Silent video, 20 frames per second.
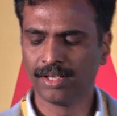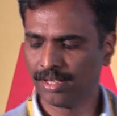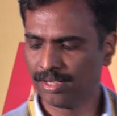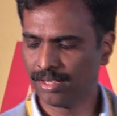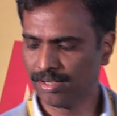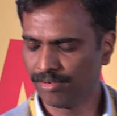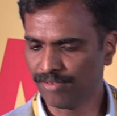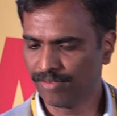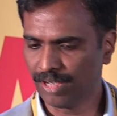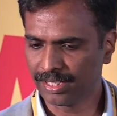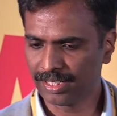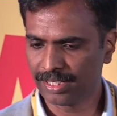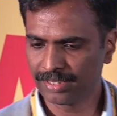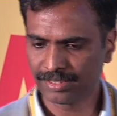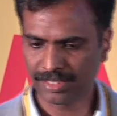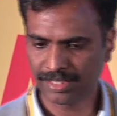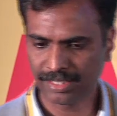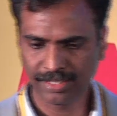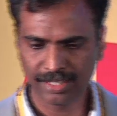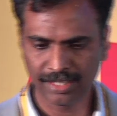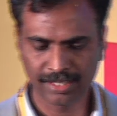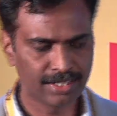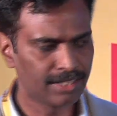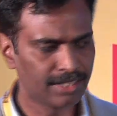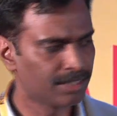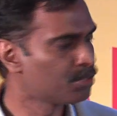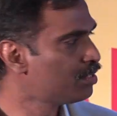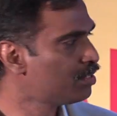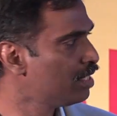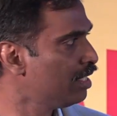Valgus stress
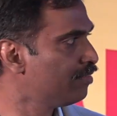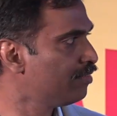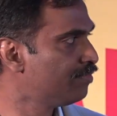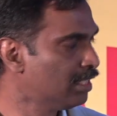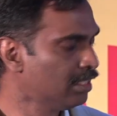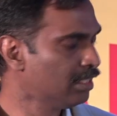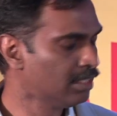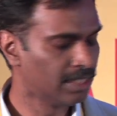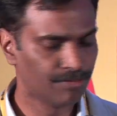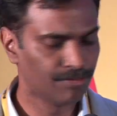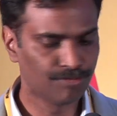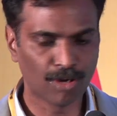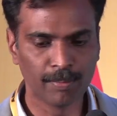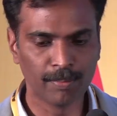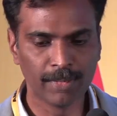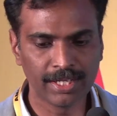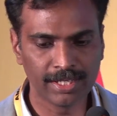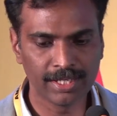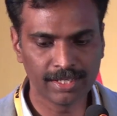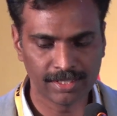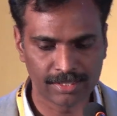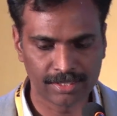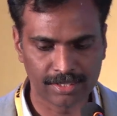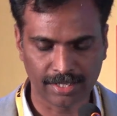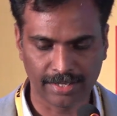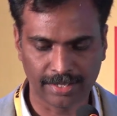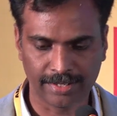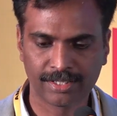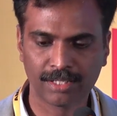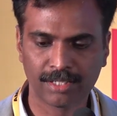X-ray to see if the deformity is
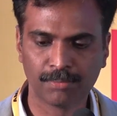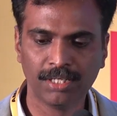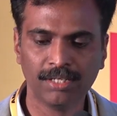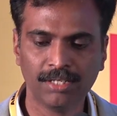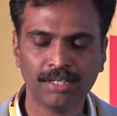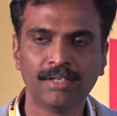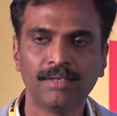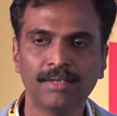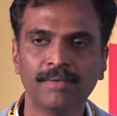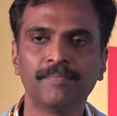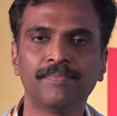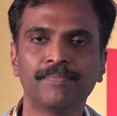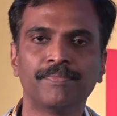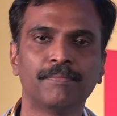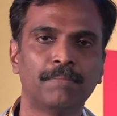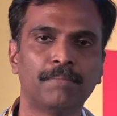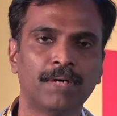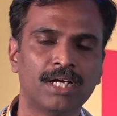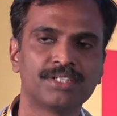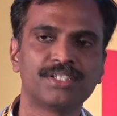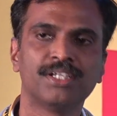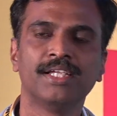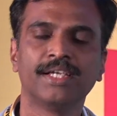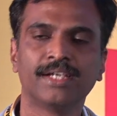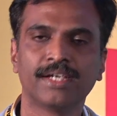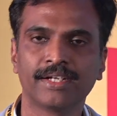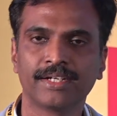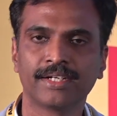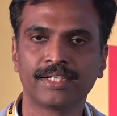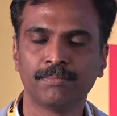correctable, partially
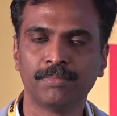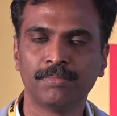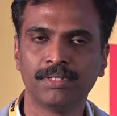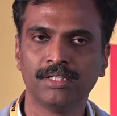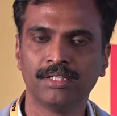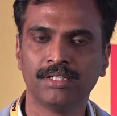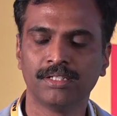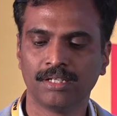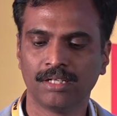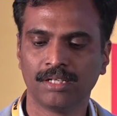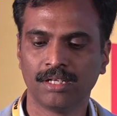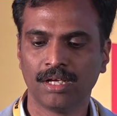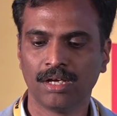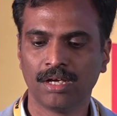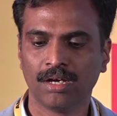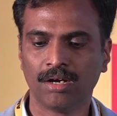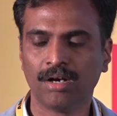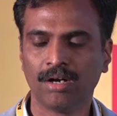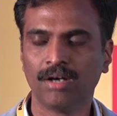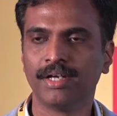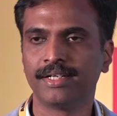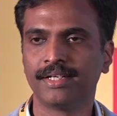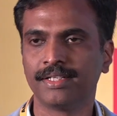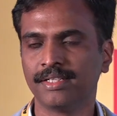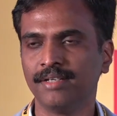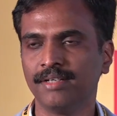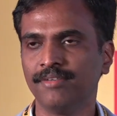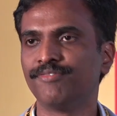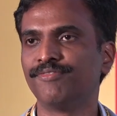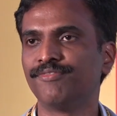correctable, or it
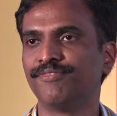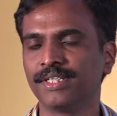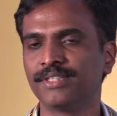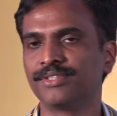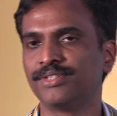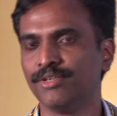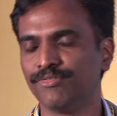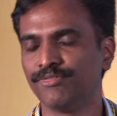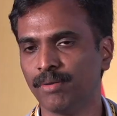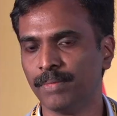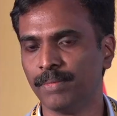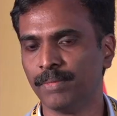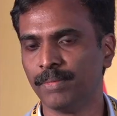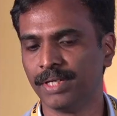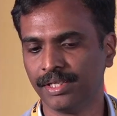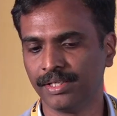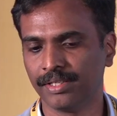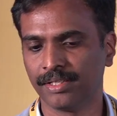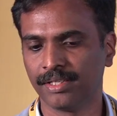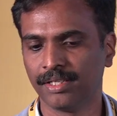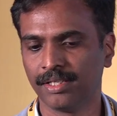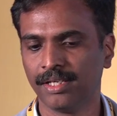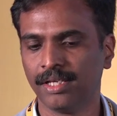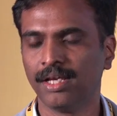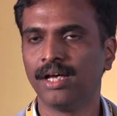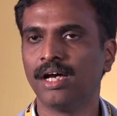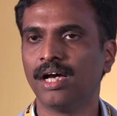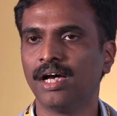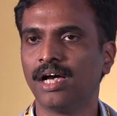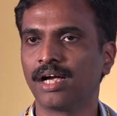is a fixed deformity.
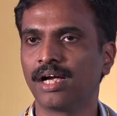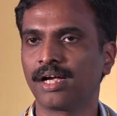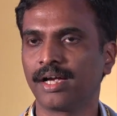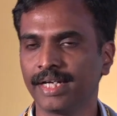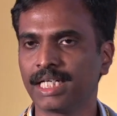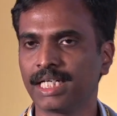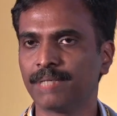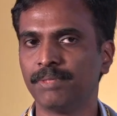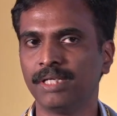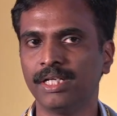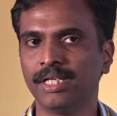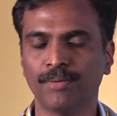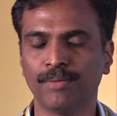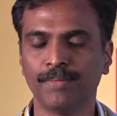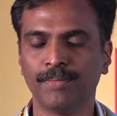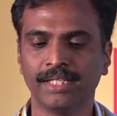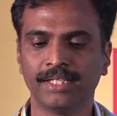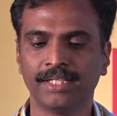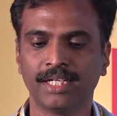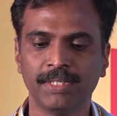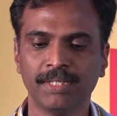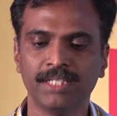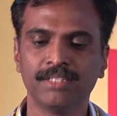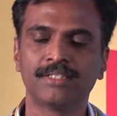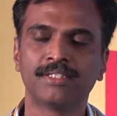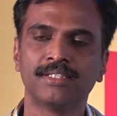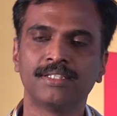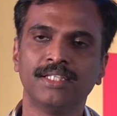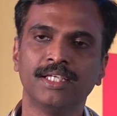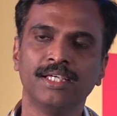Correctable deformity, that
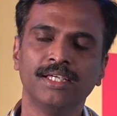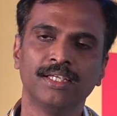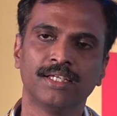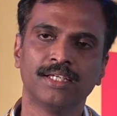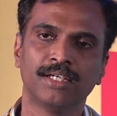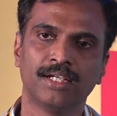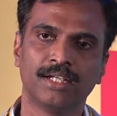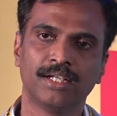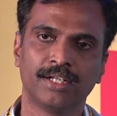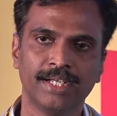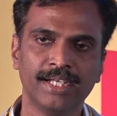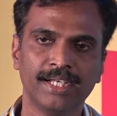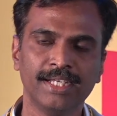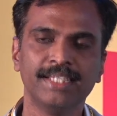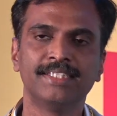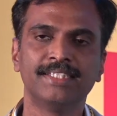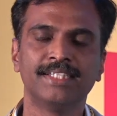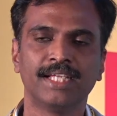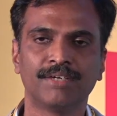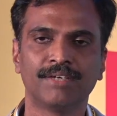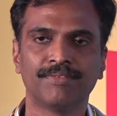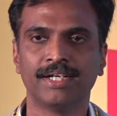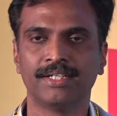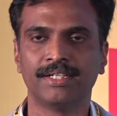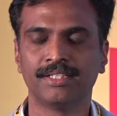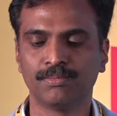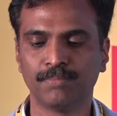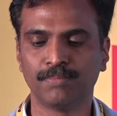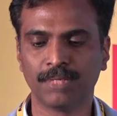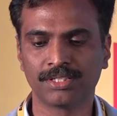means the release
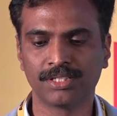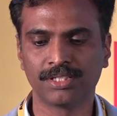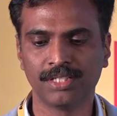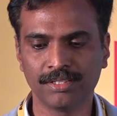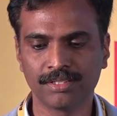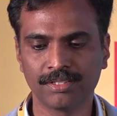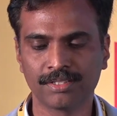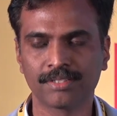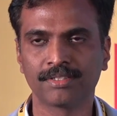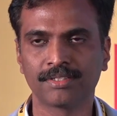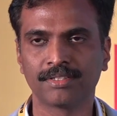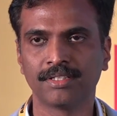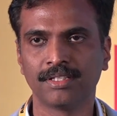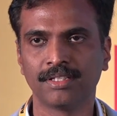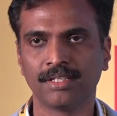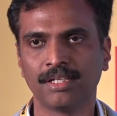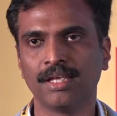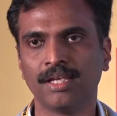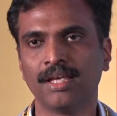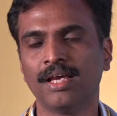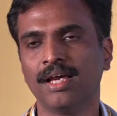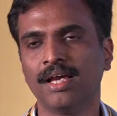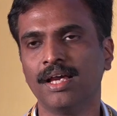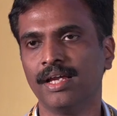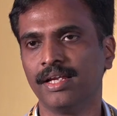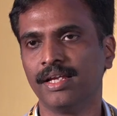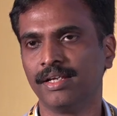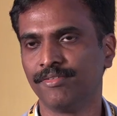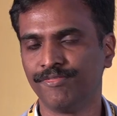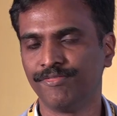required is much less.
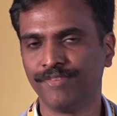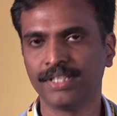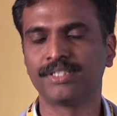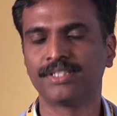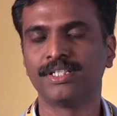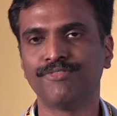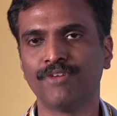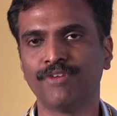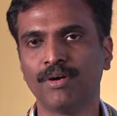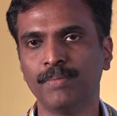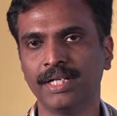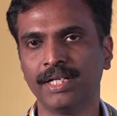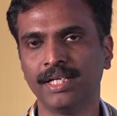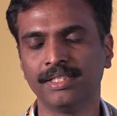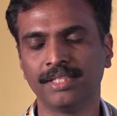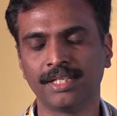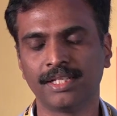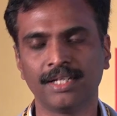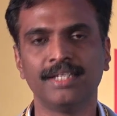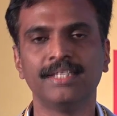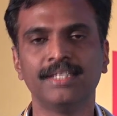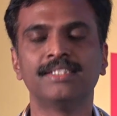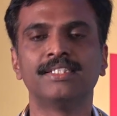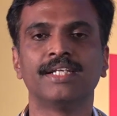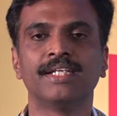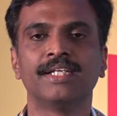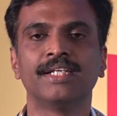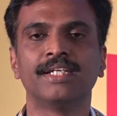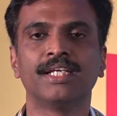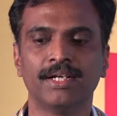And fixed deformity, the release
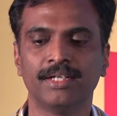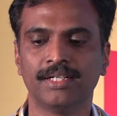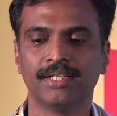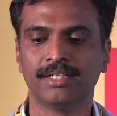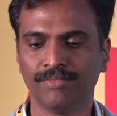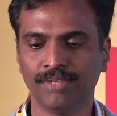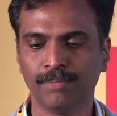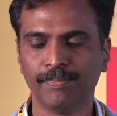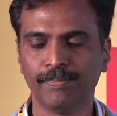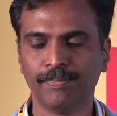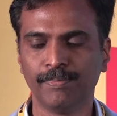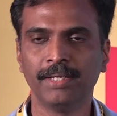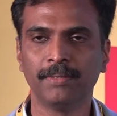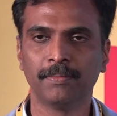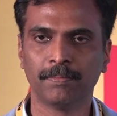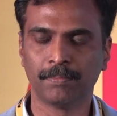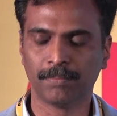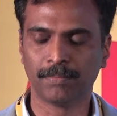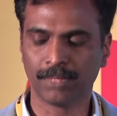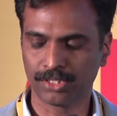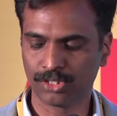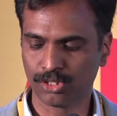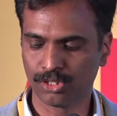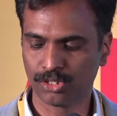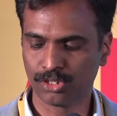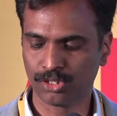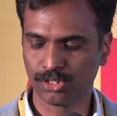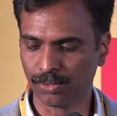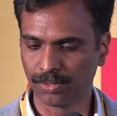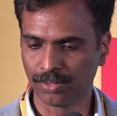required will be much
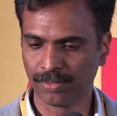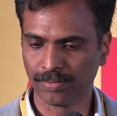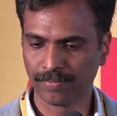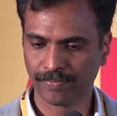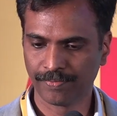more.